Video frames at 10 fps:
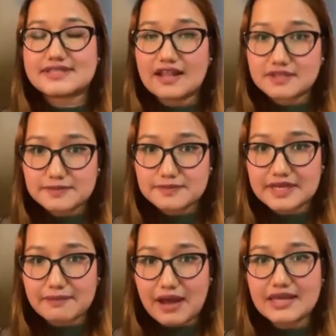self
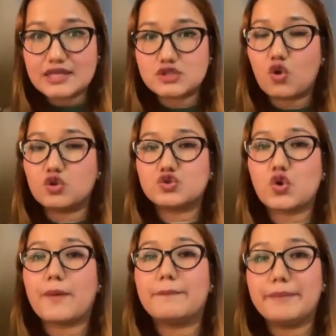stigma is also
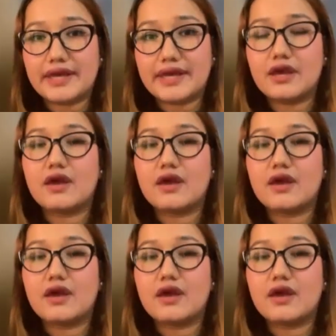a big